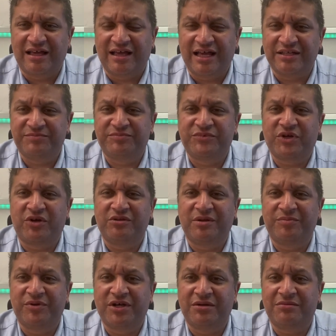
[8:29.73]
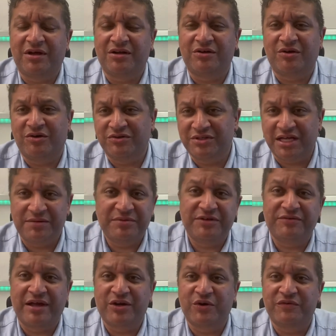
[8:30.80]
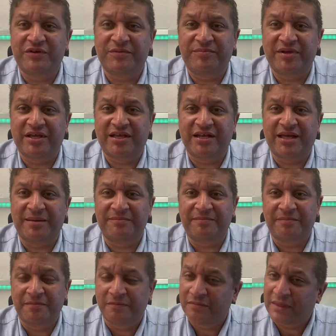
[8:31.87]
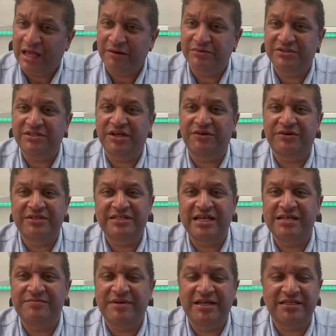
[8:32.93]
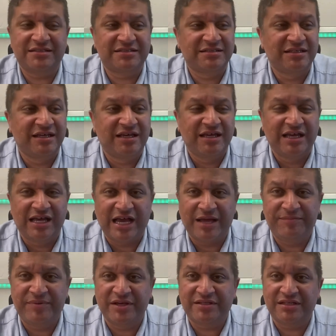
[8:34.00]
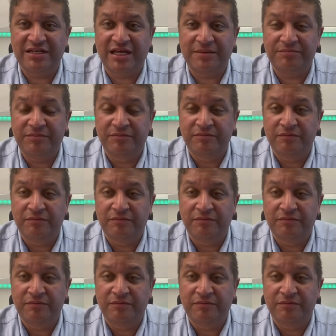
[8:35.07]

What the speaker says: I told them to put them on hold and I'd be right over to pick it up. I was there in 10 minutes. I picked it up.